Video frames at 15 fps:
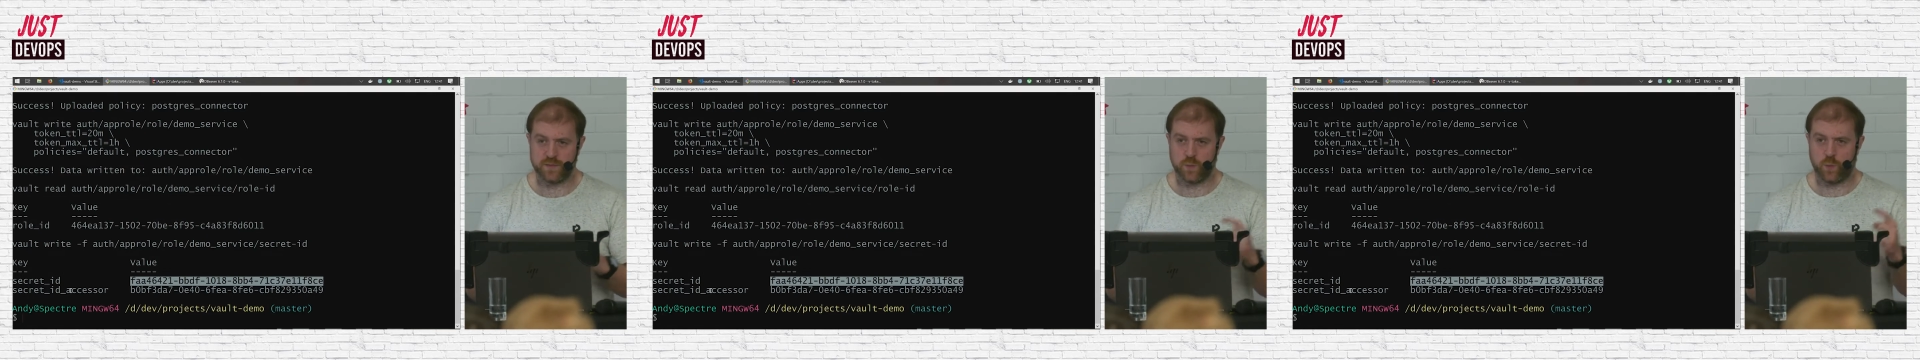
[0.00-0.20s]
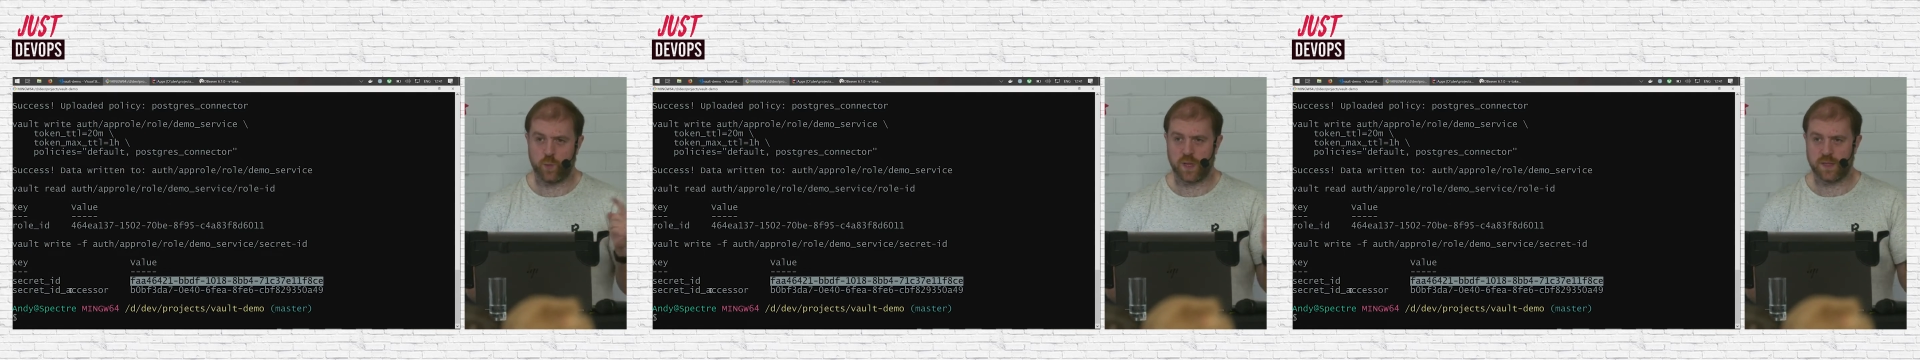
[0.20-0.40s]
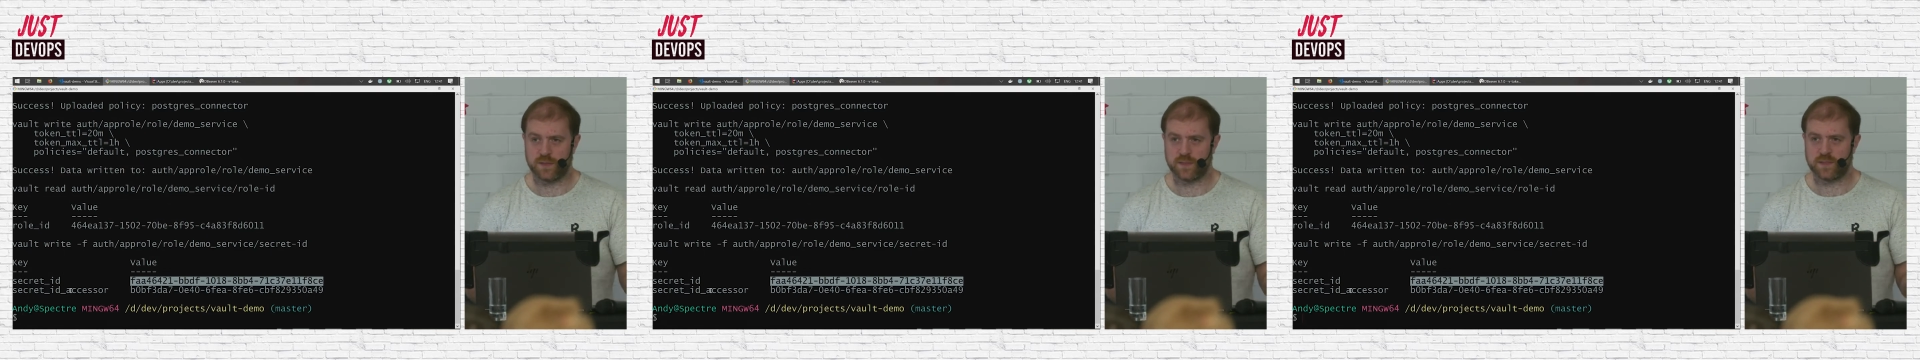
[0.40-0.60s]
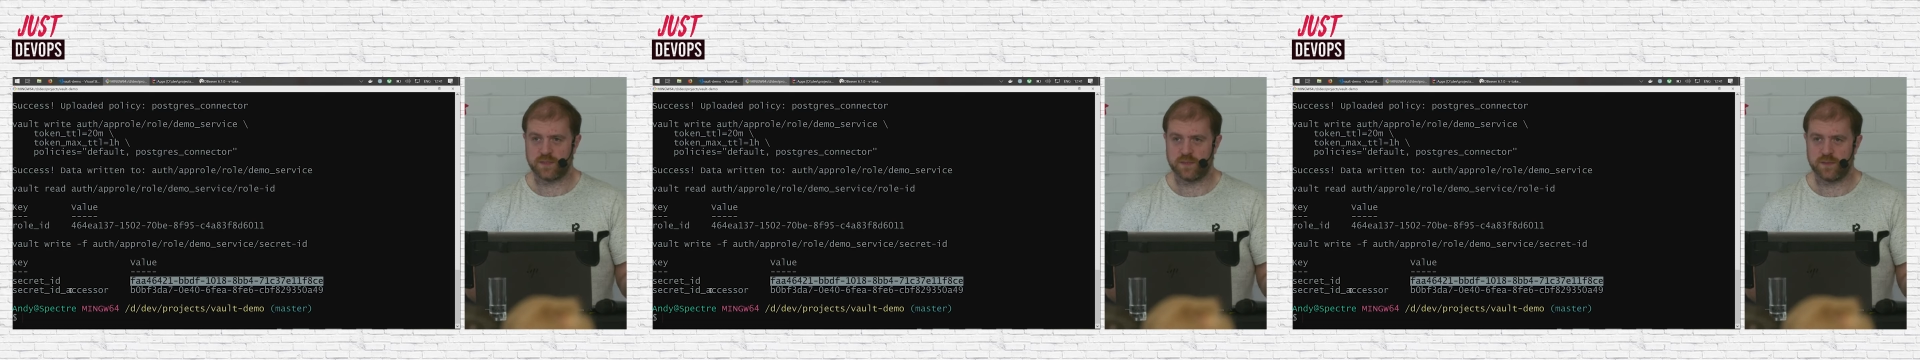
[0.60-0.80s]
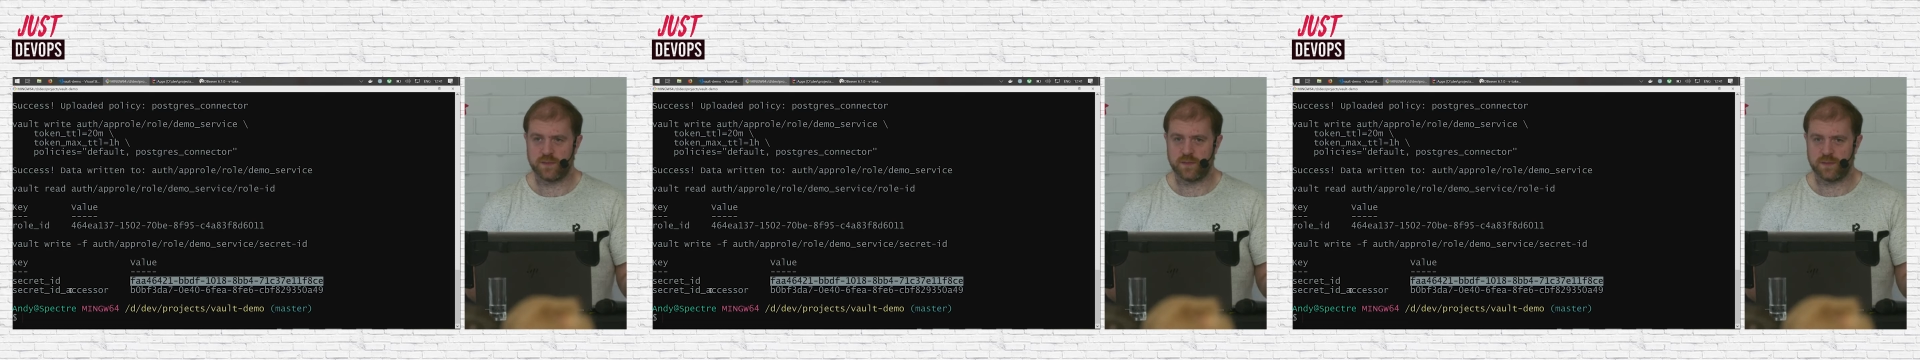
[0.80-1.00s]
once
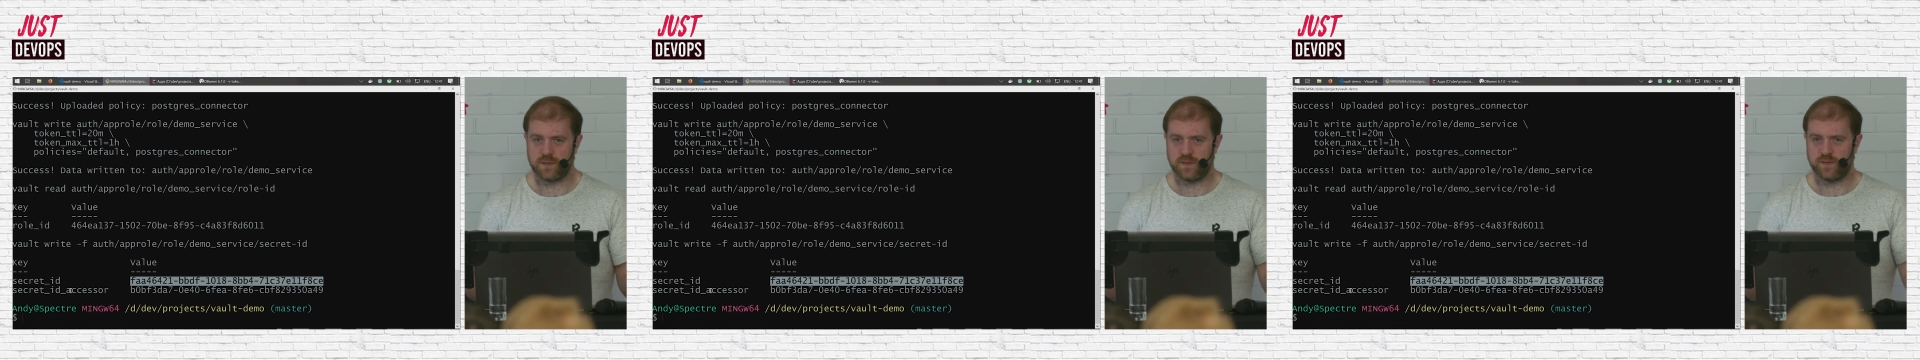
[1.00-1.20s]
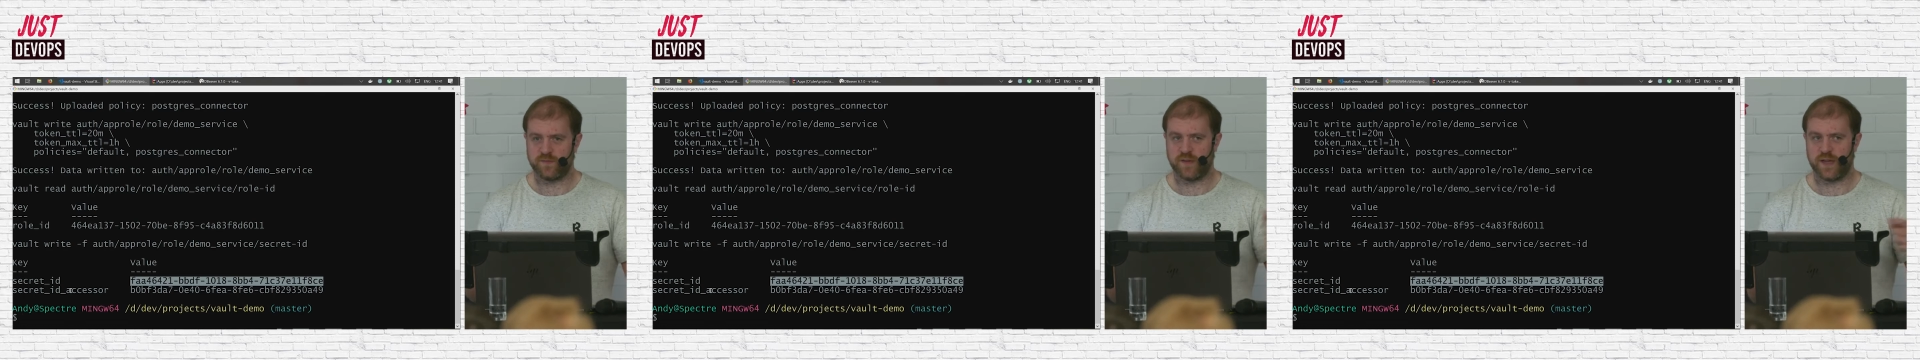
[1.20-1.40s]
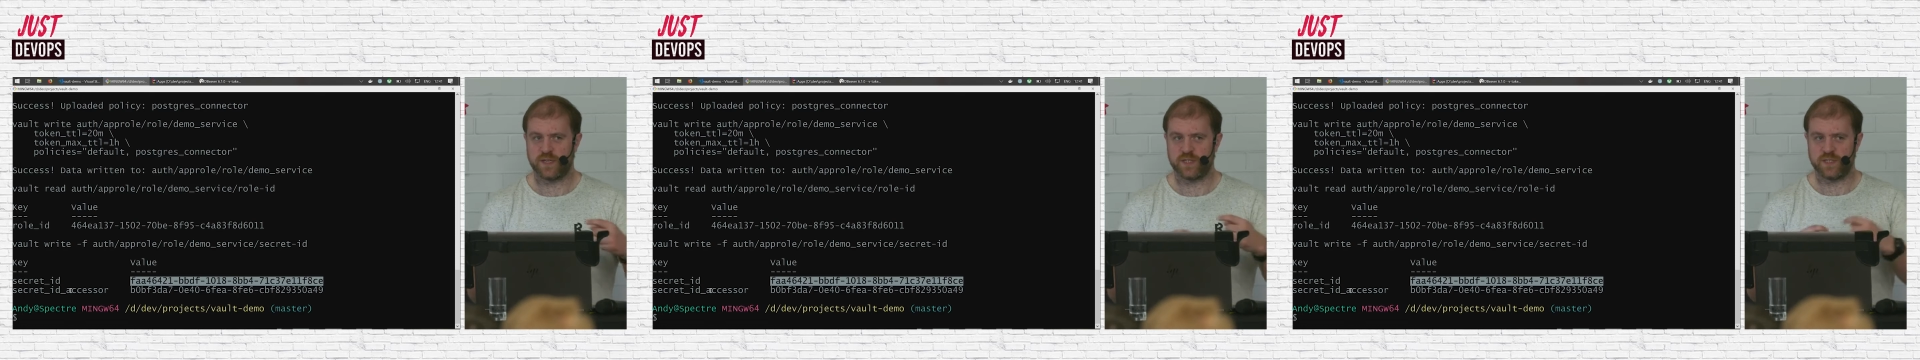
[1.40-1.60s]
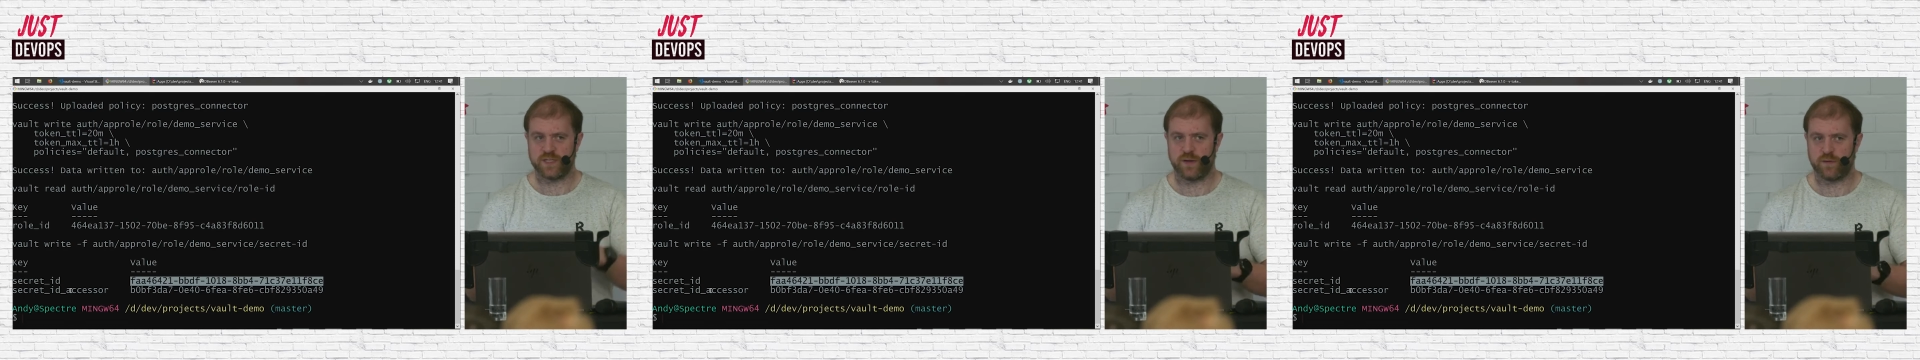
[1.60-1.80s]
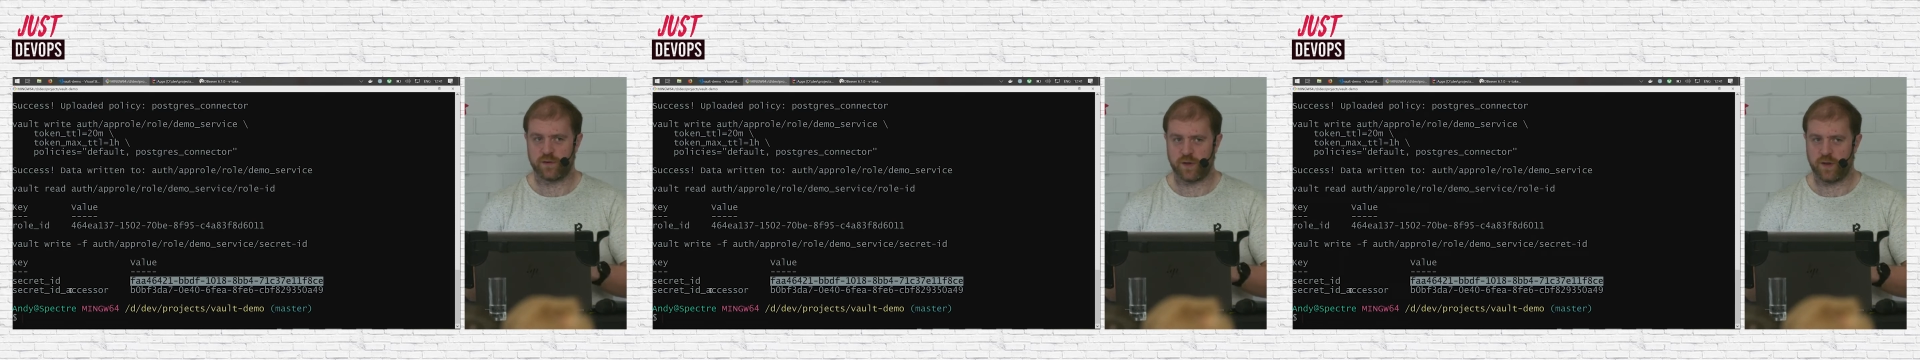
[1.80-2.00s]
to fetch a
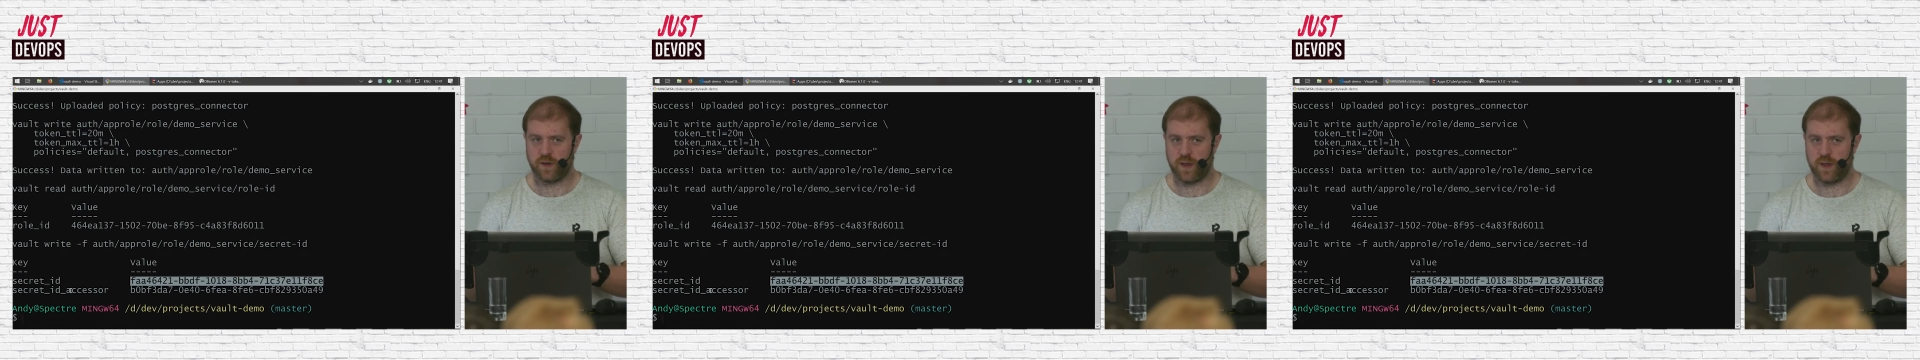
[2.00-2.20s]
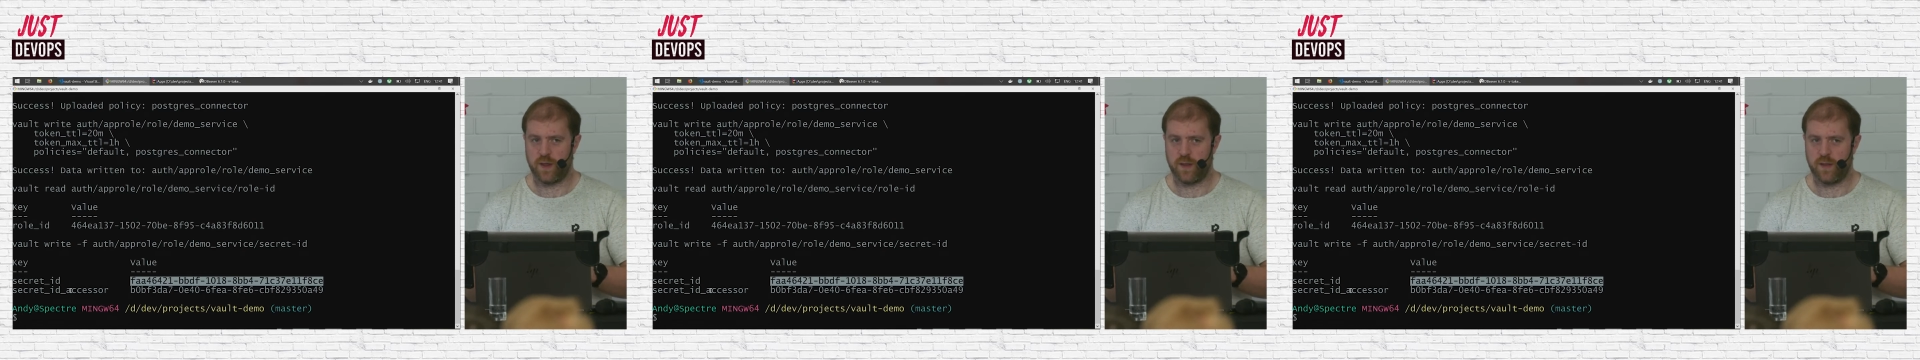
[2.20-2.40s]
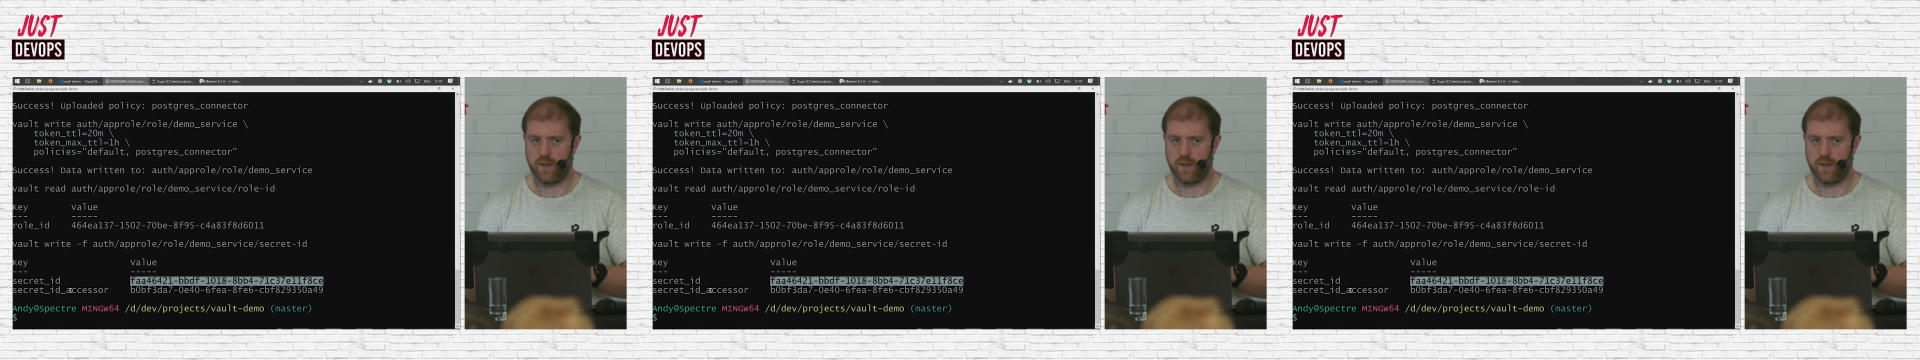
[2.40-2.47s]
secret ID.